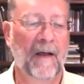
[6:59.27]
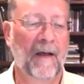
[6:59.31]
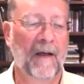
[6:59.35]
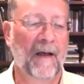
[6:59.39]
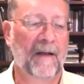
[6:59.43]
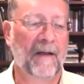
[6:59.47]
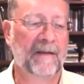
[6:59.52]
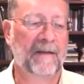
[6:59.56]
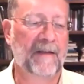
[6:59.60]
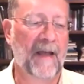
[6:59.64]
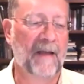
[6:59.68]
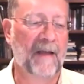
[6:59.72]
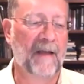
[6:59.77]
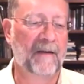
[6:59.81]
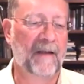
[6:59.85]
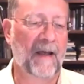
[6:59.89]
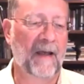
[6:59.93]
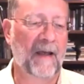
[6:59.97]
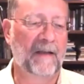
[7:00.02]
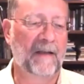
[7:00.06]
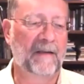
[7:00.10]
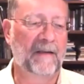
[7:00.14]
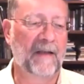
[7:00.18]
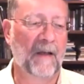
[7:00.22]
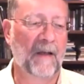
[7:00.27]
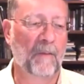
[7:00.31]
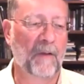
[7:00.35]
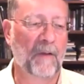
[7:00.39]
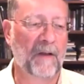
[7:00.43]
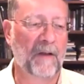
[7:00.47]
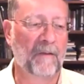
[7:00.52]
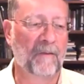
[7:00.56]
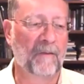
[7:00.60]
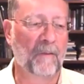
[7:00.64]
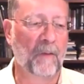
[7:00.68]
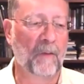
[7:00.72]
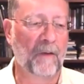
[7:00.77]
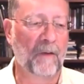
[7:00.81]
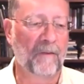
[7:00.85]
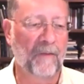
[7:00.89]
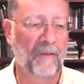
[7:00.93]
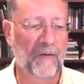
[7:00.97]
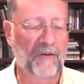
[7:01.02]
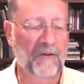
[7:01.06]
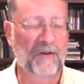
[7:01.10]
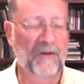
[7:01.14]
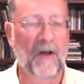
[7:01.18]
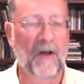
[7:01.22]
said that when he first saw